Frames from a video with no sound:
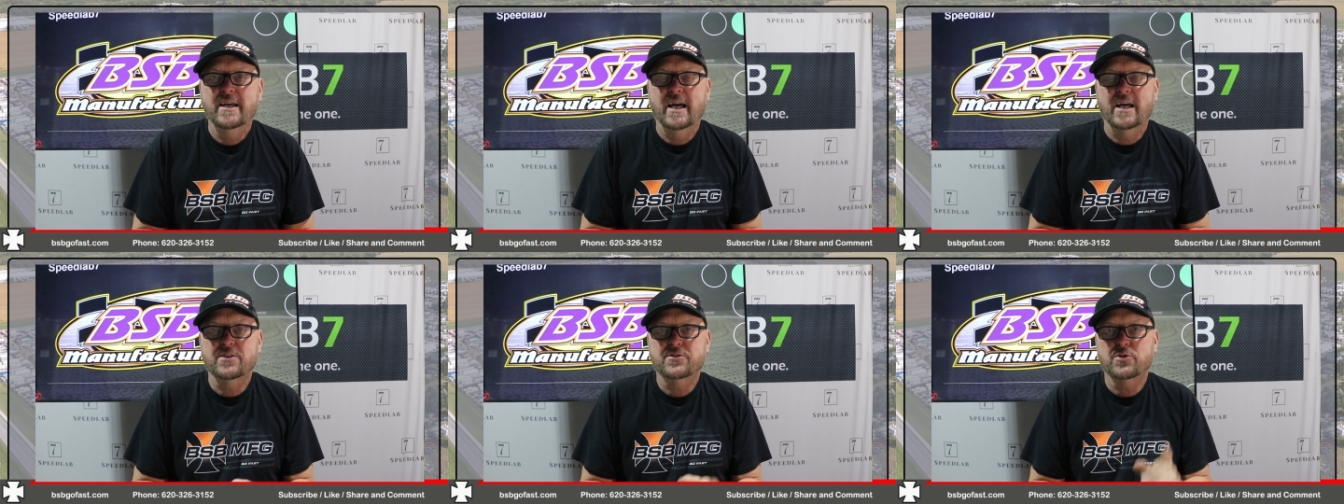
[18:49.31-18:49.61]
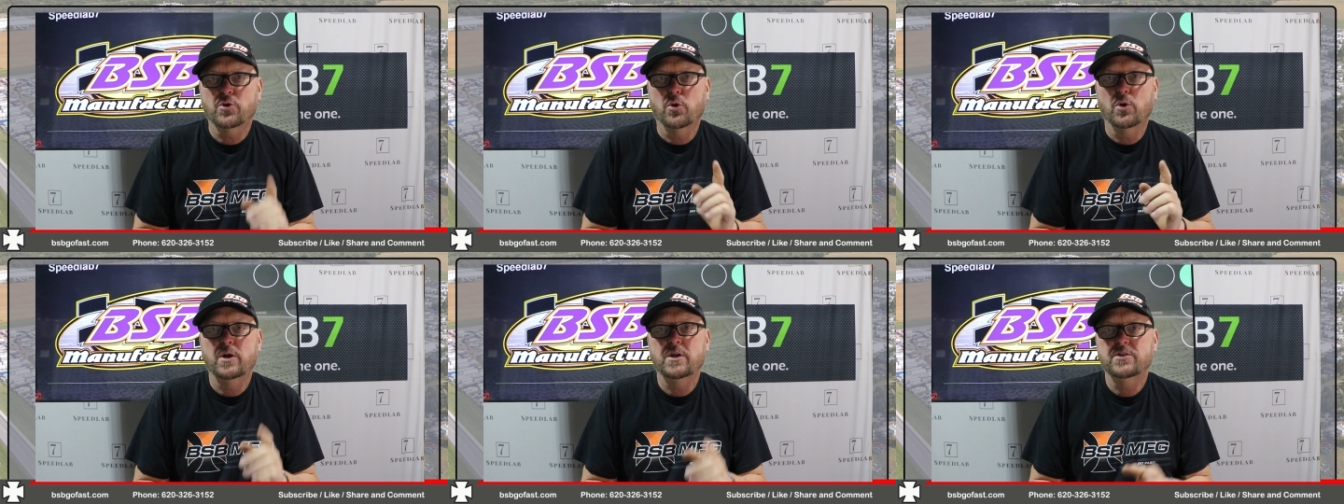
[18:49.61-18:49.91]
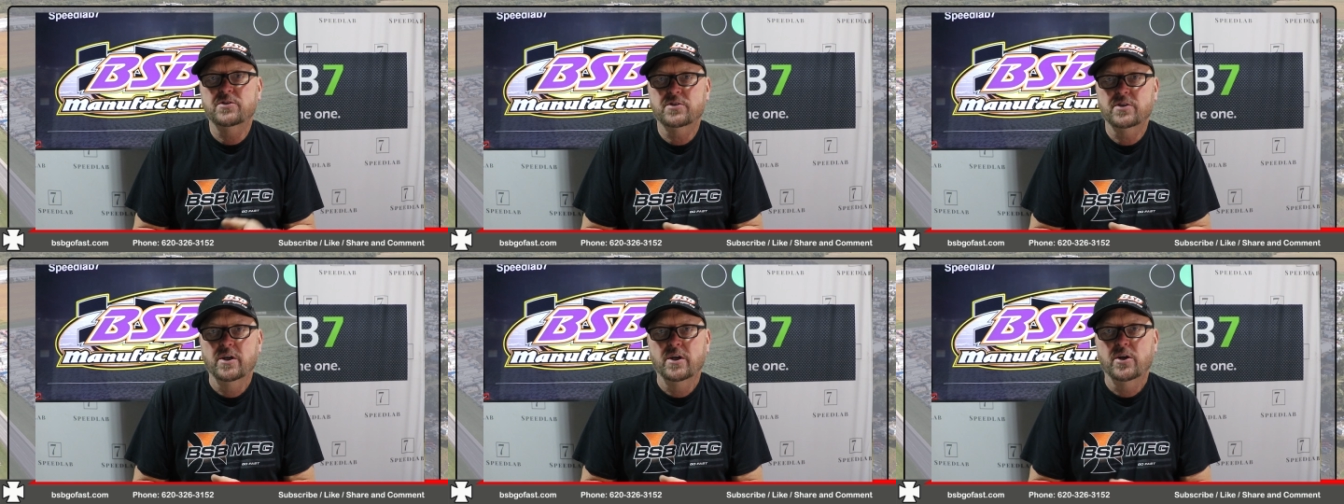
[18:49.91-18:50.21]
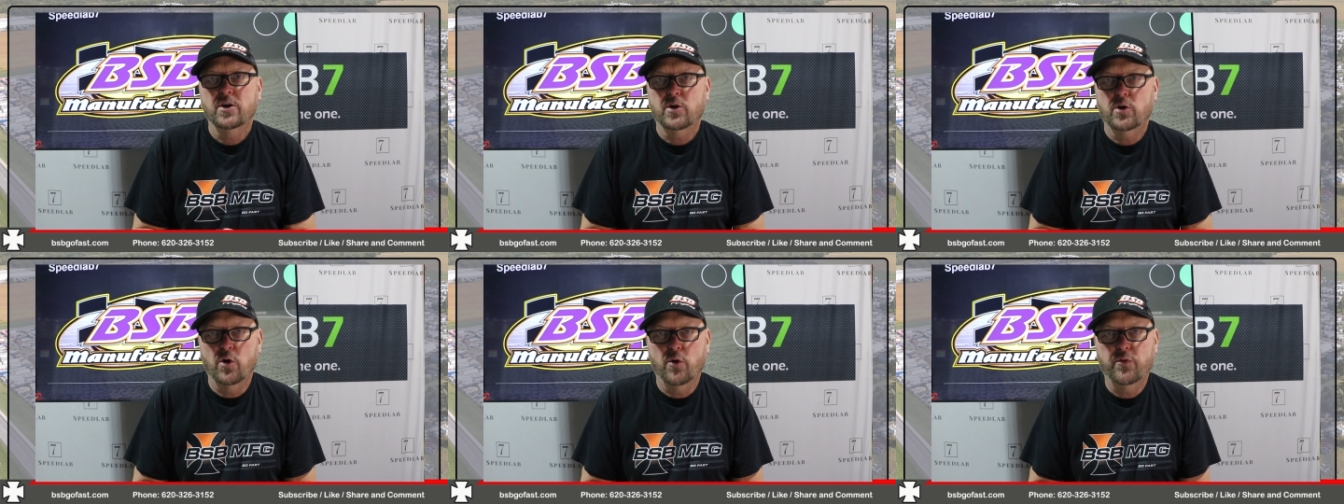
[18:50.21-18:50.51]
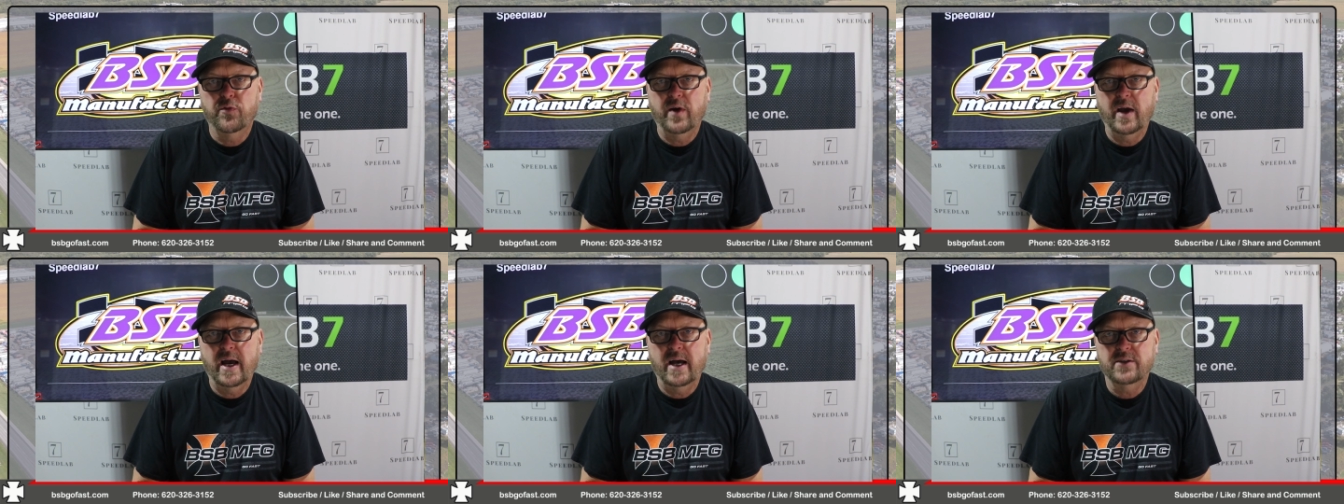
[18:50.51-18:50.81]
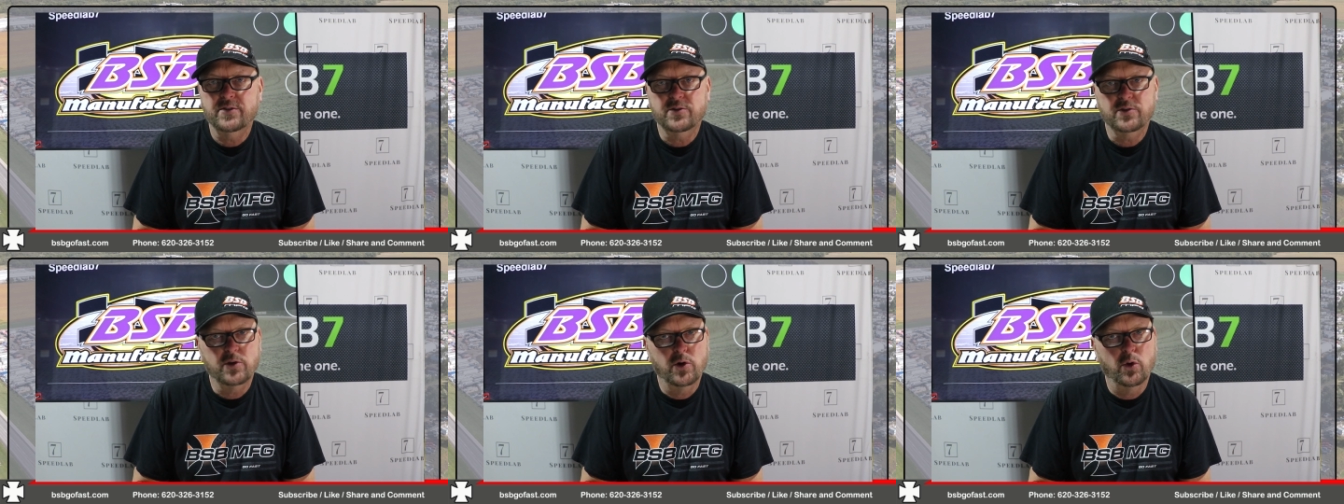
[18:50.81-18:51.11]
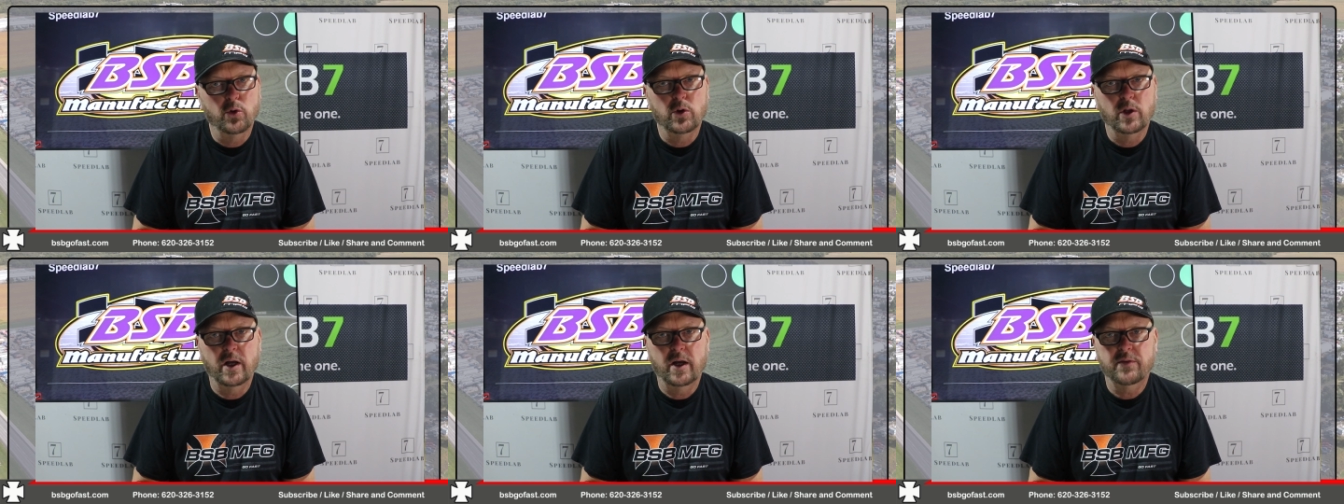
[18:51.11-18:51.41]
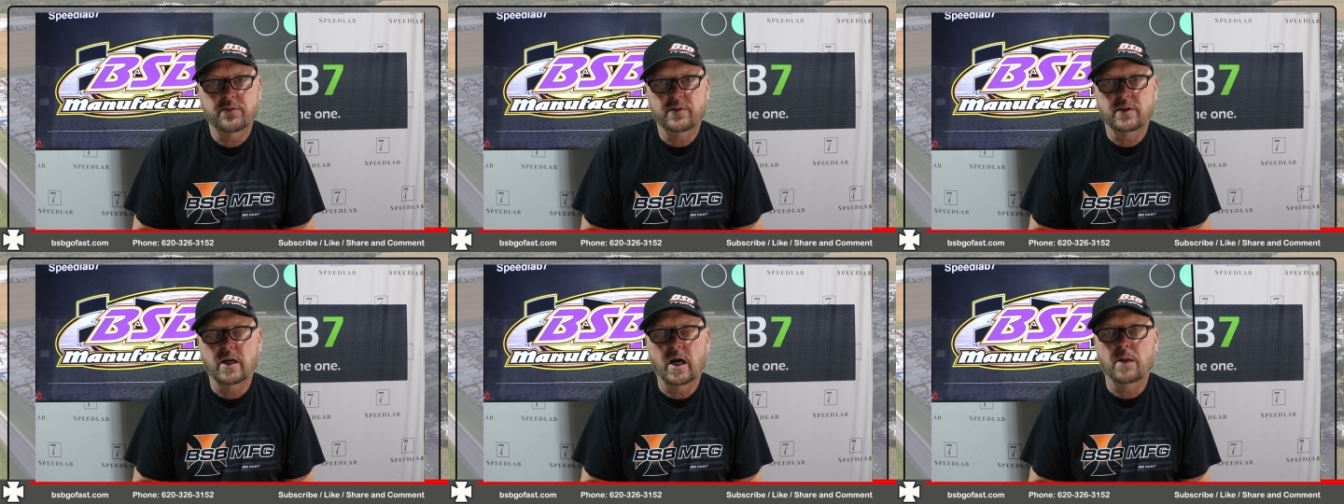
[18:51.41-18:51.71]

As always, go fast, go left.